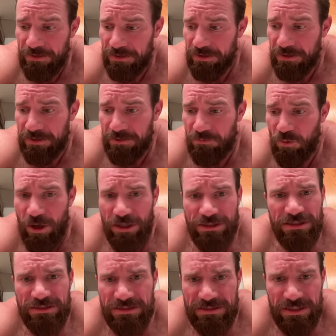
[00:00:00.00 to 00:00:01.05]

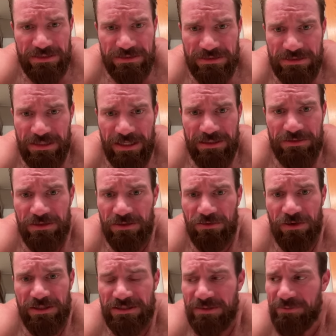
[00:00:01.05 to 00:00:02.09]
watching the sun set
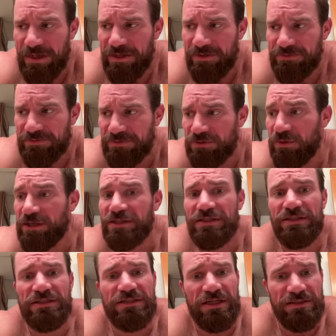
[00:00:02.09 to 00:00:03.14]
across the mountains, watching
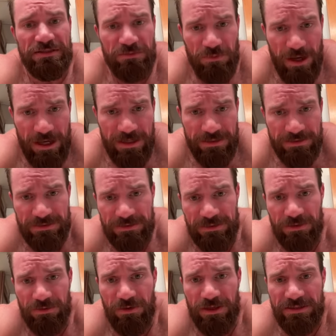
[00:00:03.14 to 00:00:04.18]
the sun rise
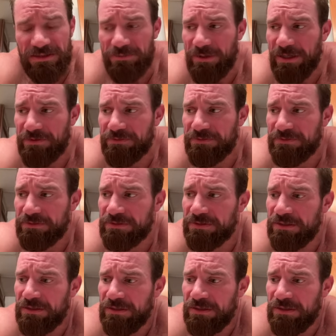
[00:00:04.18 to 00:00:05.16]
across the mountains,